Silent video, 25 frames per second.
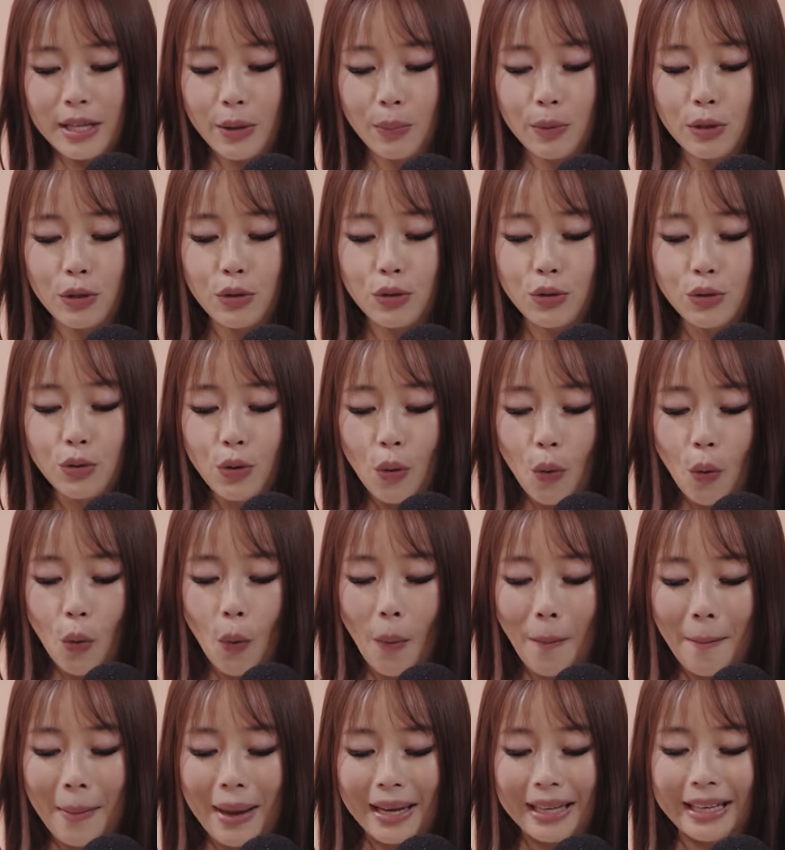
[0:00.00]
There were
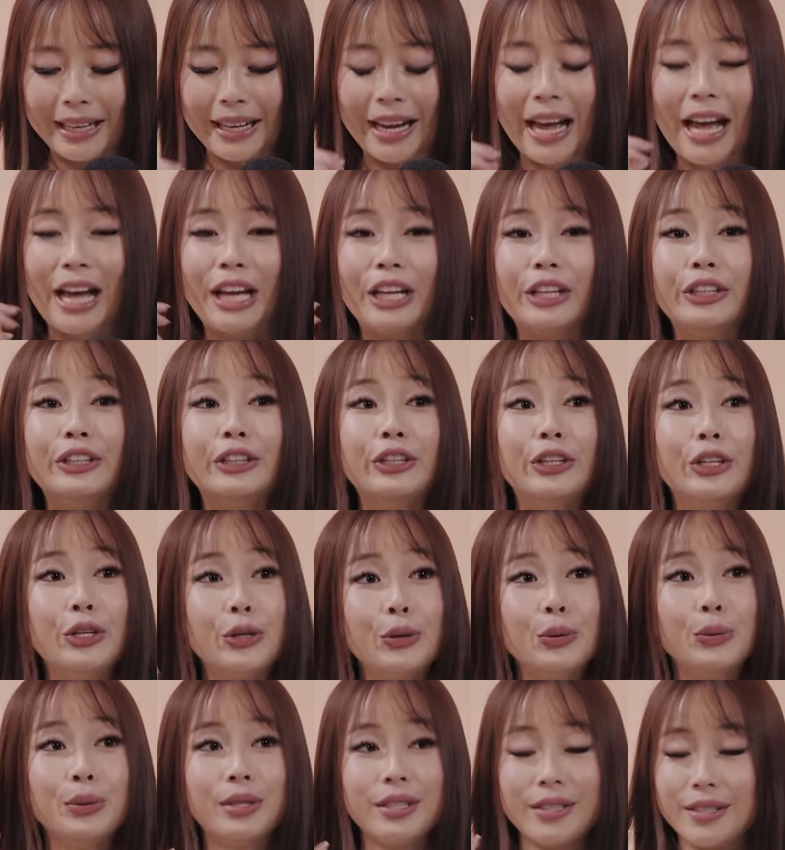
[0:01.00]
so many
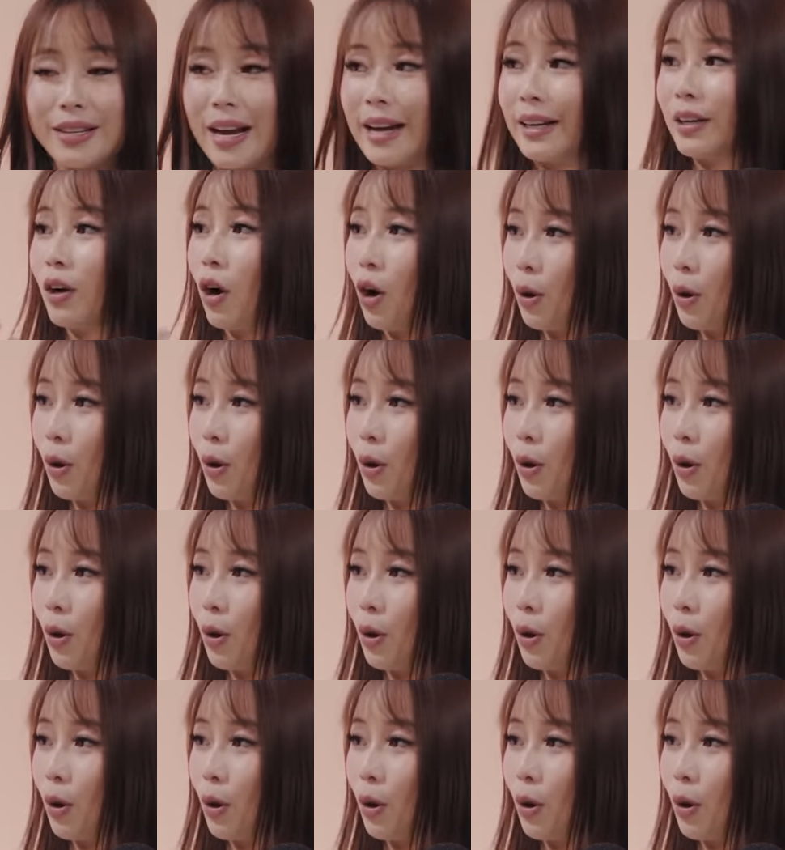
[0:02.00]
new design